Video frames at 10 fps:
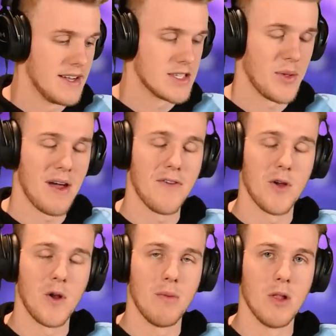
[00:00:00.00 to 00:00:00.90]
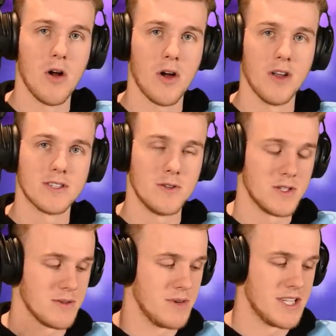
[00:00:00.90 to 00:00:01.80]
So without further ado, I'm gonna log on to
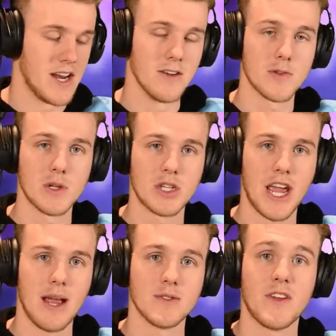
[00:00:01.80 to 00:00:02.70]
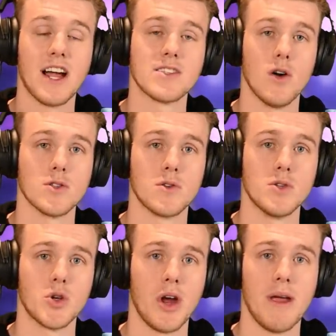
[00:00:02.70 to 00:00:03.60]
some Nintendo Switch games. If you guys go on to
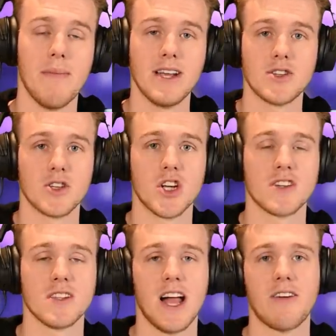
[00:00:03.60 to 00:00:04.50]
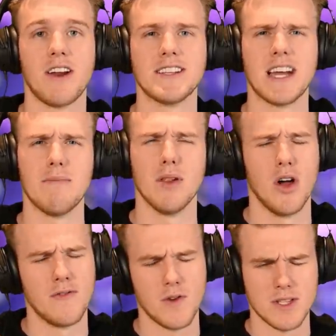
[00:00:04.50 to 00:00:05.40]
enjoy it, make sure to chuck us a like rating down
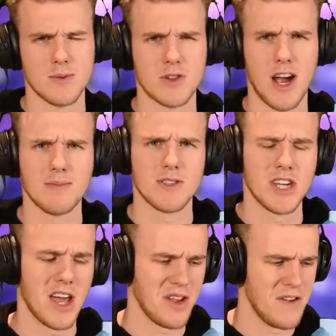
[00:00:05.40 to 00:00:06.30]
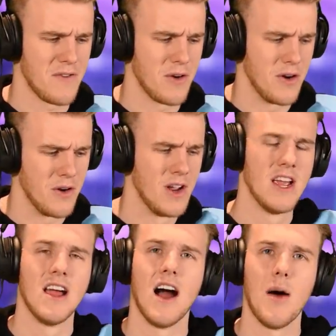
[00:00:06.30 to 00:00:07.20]
below. If you wanna subscribe to the channel if you're new.
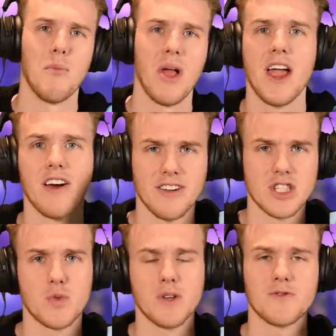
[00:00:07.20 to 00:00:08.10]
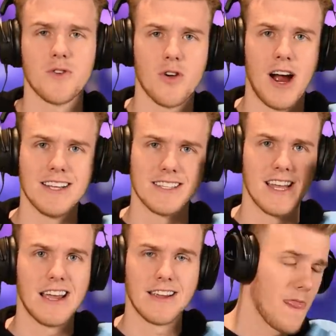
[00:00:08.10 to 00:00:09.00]
I'm playing on a Switch for Christ's
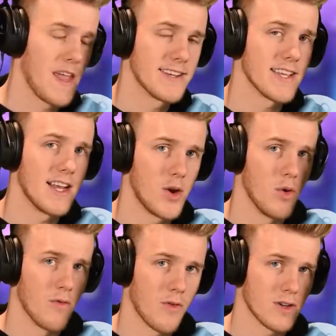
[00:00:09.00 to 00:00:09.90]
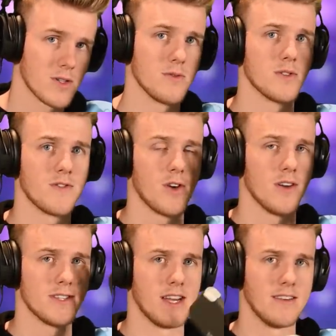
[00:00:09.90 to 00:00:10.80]
sake. Things I do for exclusive
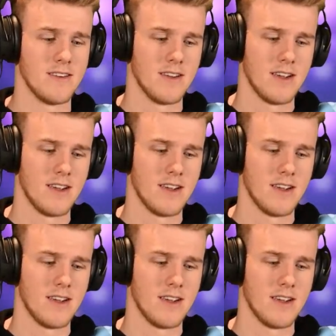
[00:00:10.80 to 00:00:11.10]
content.